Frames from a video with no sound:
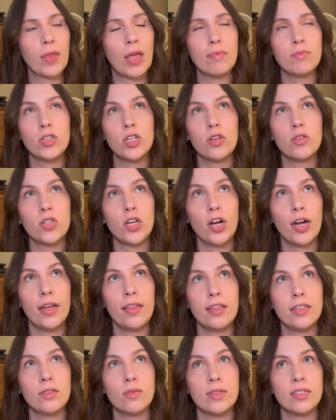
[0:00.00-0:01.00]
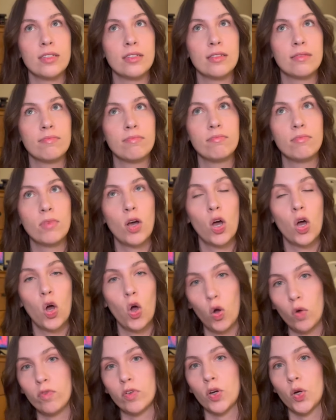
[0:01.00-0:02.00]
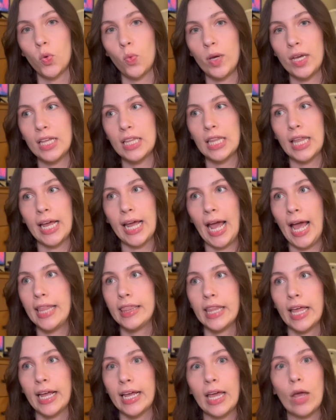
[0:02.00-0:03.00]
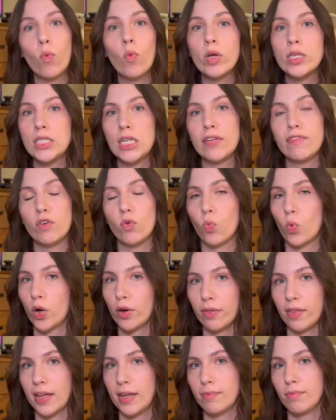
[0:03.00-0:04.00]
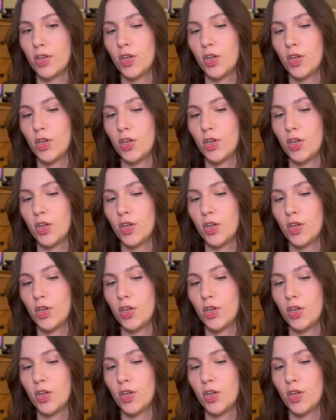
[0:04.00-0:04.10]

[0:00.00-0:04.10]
I'm so sorry this was over a weekly and like it wasn't even worth it.